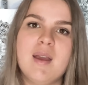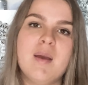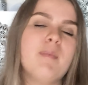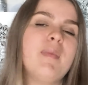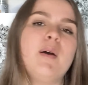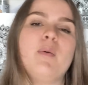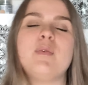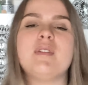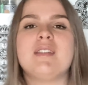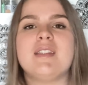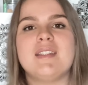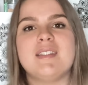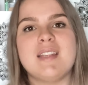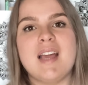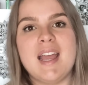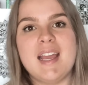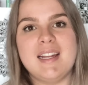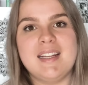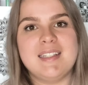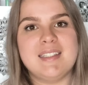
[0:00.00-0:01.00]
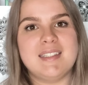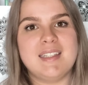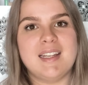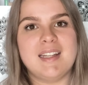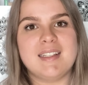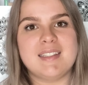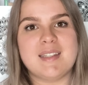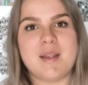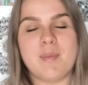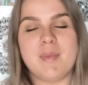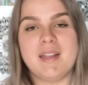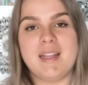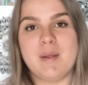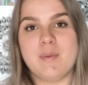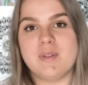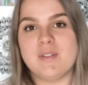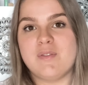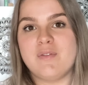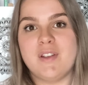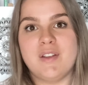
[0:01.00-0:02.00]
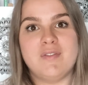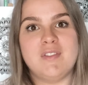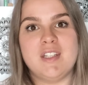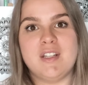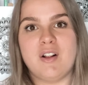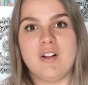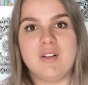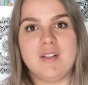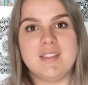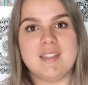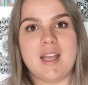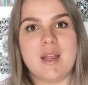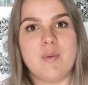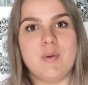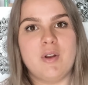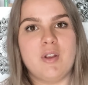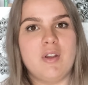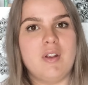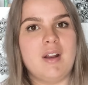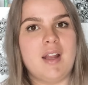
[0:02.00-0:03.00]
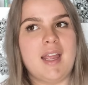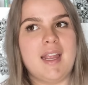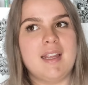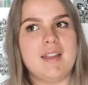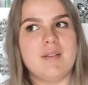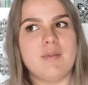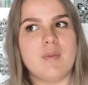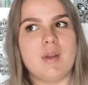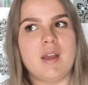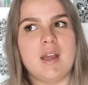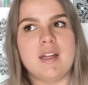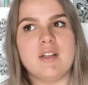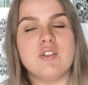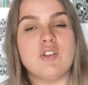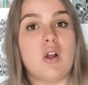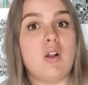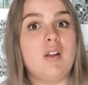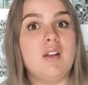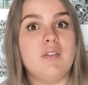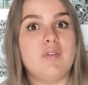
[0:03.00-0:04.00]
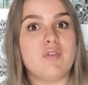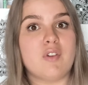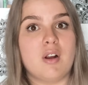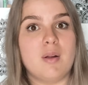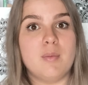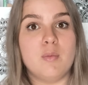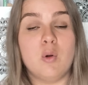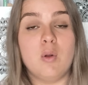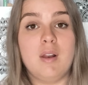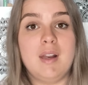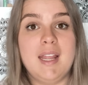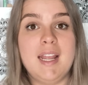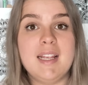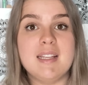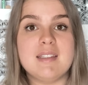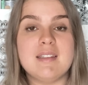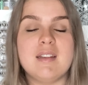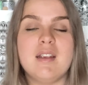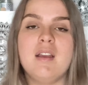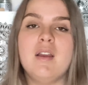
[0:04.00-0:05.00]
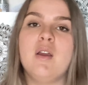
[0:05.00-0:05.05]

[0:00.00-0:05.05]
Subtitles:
but with Society6, something that was $50 I would earn like $1 from or less,